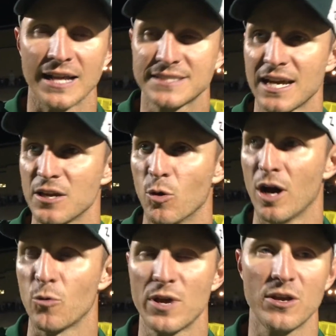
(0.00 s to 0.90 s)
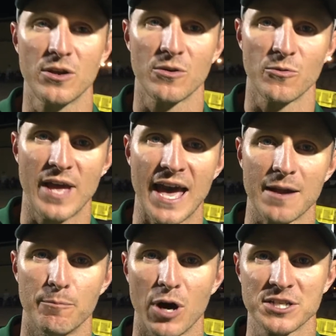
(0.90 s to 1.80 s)
I'll tell you what. We we had
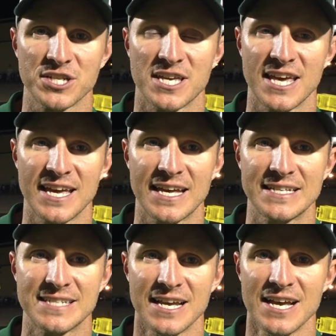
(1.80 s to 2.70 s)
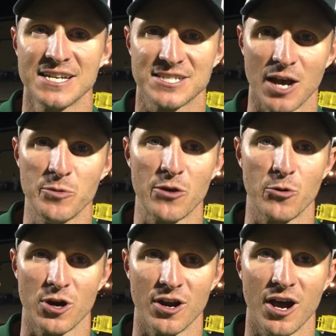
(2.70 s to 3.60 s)
a bunch of kids, some that
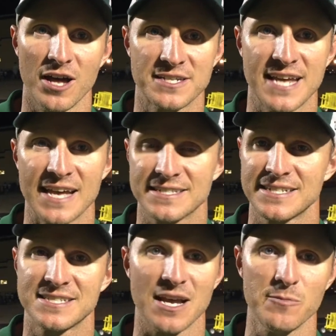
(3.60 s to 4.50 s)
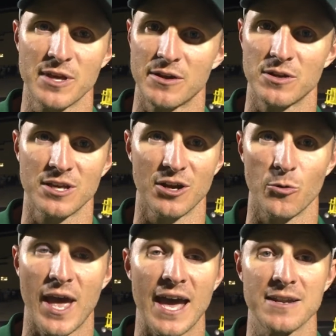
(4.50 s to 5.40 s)
were untested, some that you know
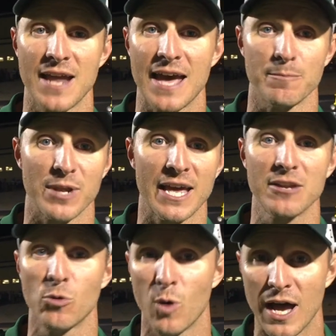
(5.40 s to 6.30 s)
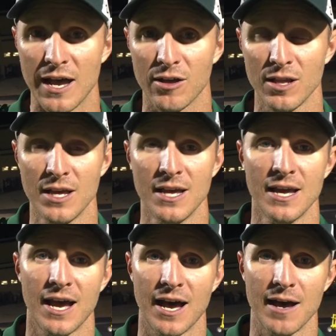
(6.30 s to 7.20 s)
we hadn't hadn't played in a while.
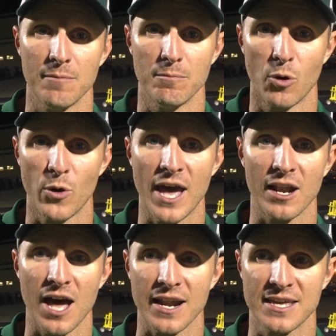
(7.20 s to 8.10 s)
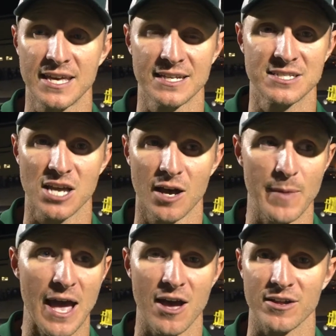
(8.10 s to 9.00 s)
Um, but we had a lot of kids come
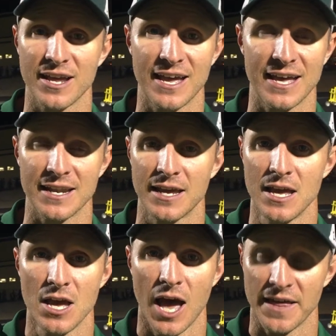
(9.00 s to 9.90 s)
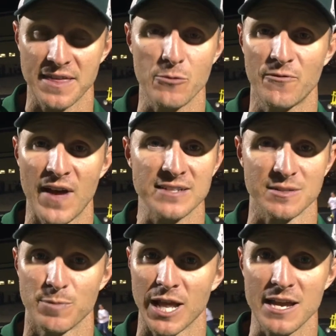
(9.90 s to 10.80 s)
out, and I think we found
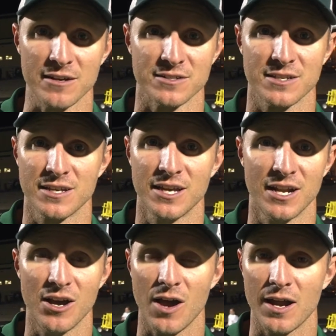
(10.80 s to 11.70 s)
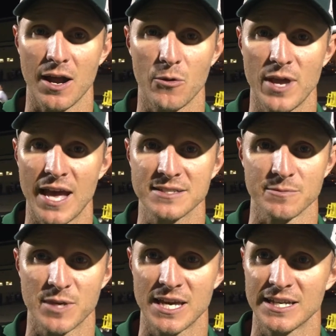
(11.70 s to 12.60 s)
some players. You know, I, I, we had
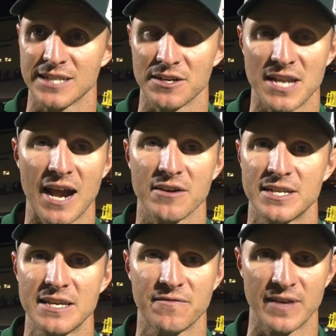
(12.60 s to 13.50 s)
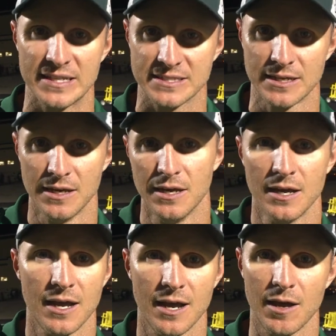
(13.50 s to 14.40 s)
some kids. Our, our defense
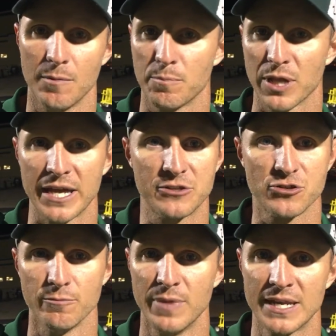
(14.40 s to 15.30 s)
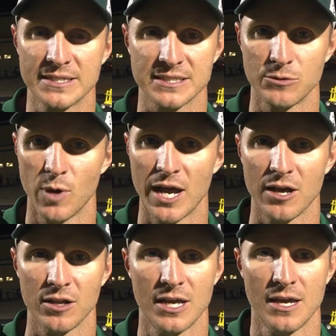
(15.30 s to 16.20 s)
um, played tremendously
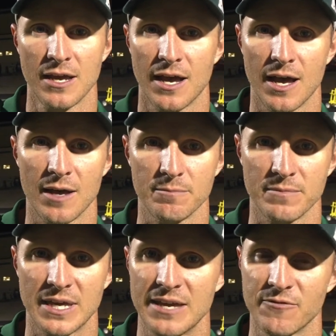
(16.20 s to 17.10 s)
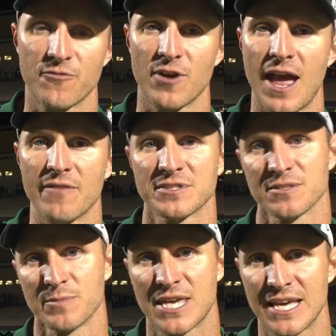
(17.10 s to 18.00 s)
well. Um, even for having
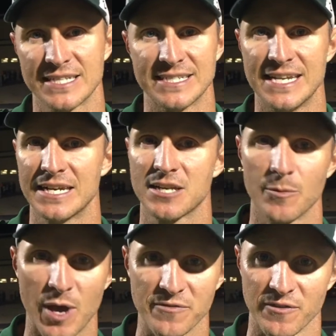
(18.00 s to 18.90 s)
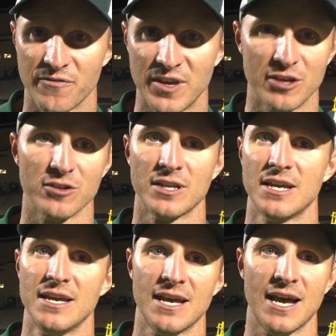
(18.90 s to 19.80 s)
some kids that didn't come off the field,
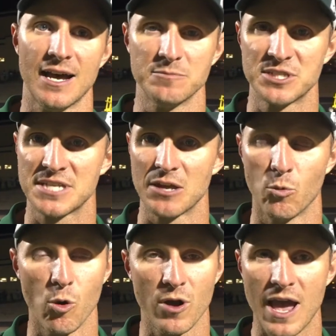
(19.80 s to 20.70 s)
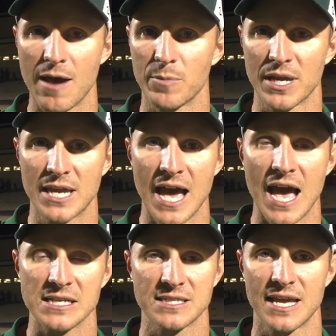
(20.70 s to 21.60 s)
um, just getting worn out. But
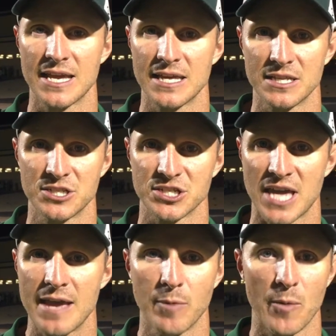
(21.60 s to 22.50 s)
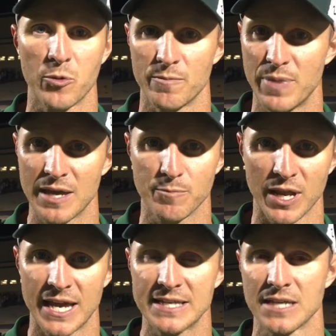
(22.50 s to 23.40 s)
guys, they just came up with big
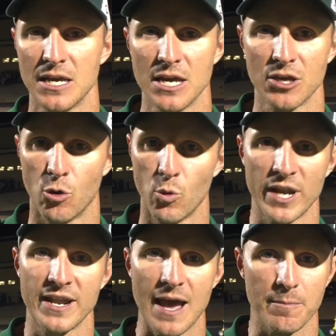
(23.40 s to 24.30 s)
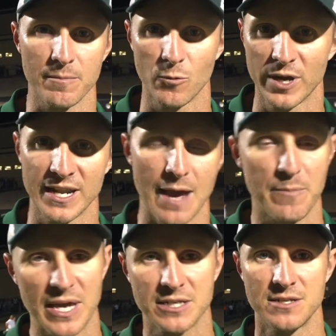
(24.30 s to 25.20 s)
plays. You know, winning that winning that
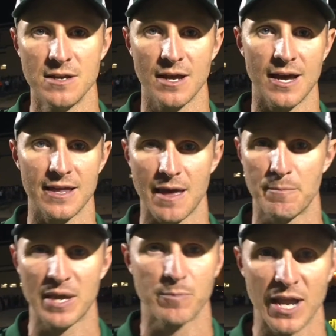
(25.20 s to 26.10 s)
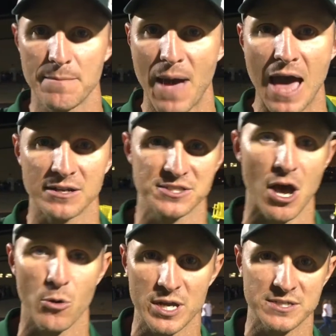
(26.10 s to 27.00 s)
big uh, that big play battle is
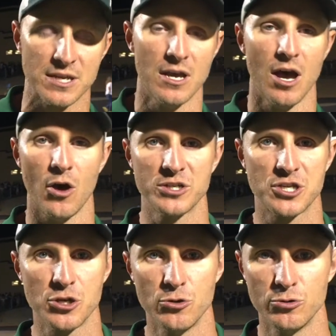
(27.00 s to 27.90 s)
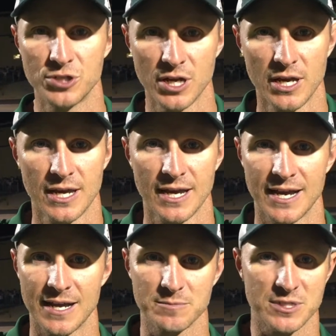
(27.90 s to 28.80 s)
always always huge.
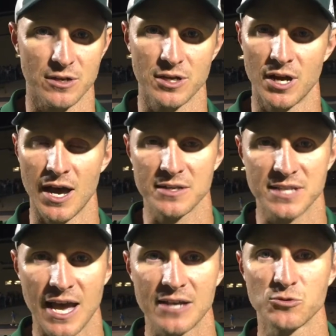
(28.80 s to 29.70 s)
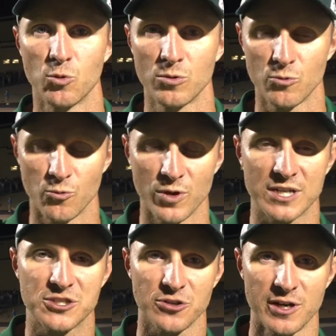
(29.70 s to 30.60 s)
Um, so you know, I was, I was
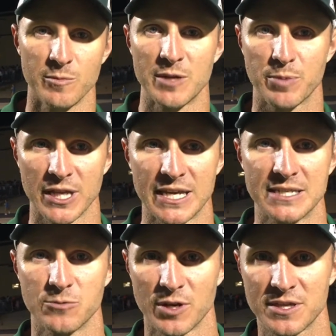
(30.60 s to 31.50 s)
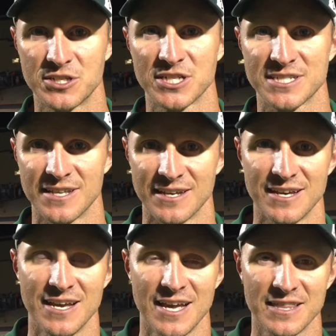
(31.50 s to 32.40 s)
extremely pleased with just the
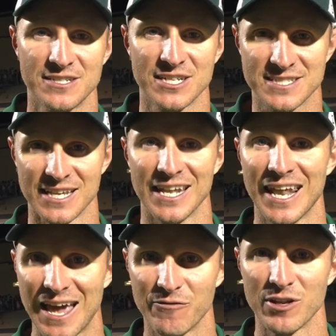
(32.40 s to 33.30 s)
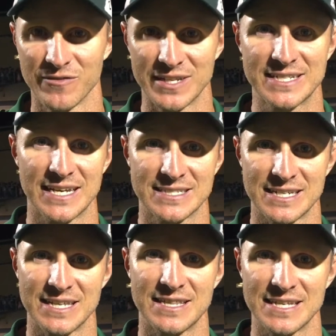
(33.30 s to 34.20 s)
just the level of
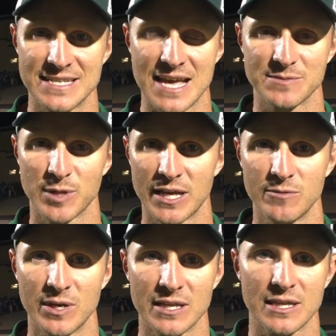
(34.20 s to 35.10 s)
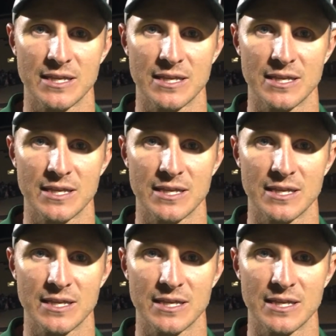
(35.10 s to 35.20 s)
intensity that these guys played with.